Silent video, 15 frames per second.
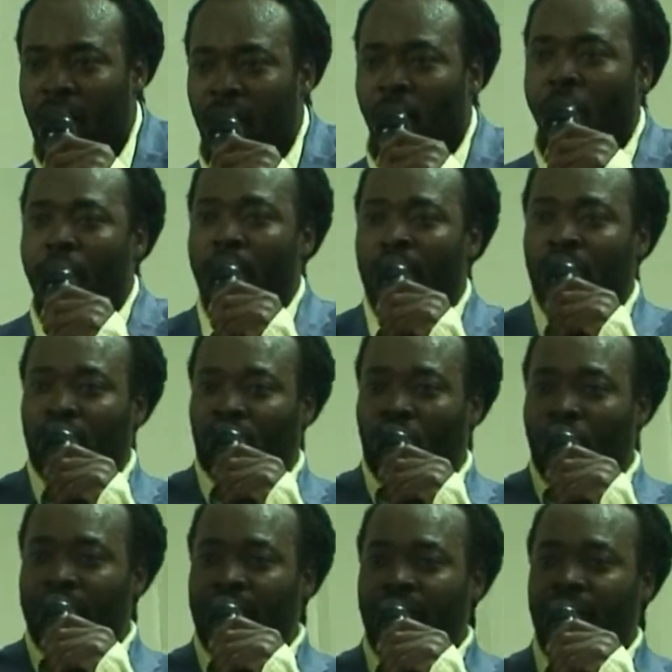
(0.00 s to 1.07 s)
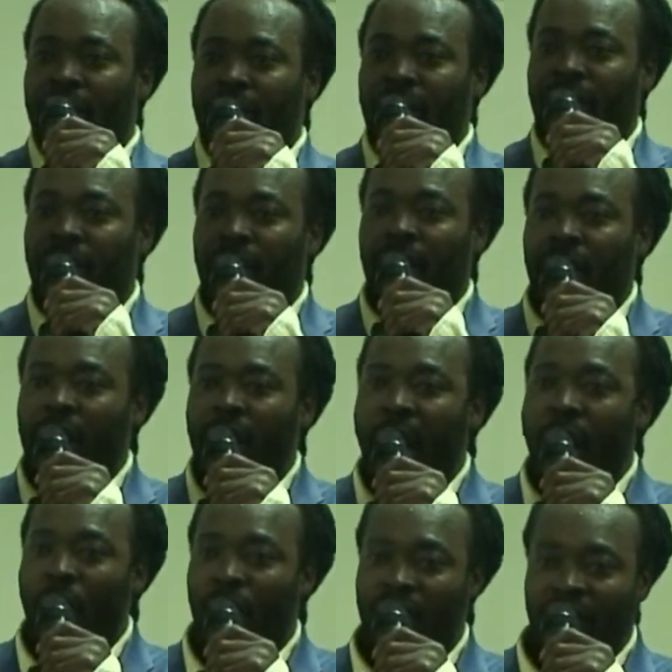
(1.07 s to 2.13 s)
Come unto me,
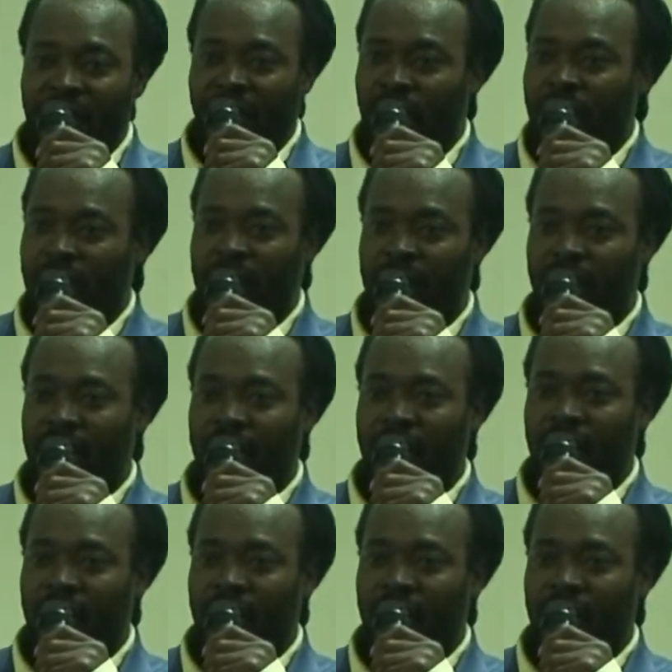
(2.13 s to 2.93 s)
I will give you rest.